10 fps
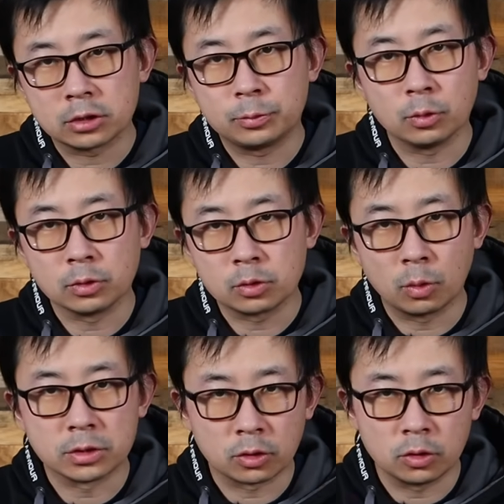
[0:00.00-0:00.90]
spoons
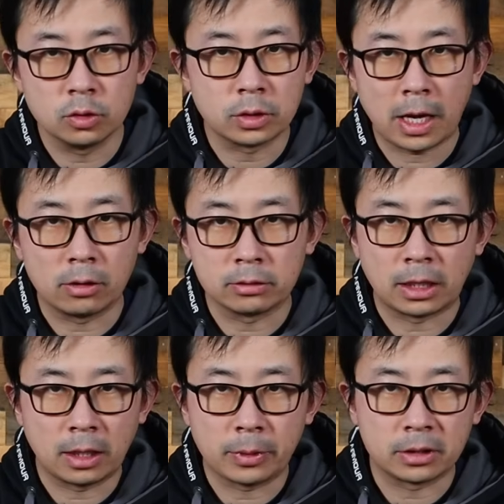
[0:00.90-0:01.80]
with good
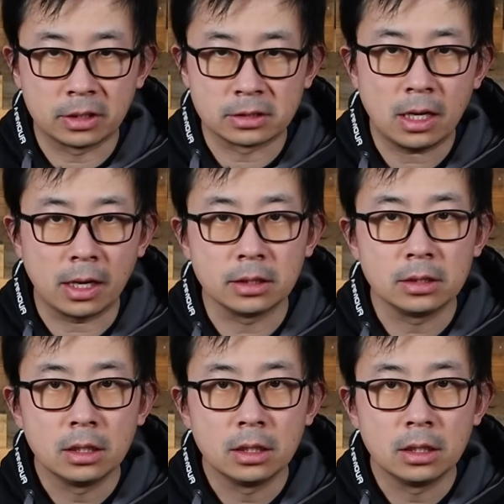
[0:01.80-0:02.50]
aerodynamic design,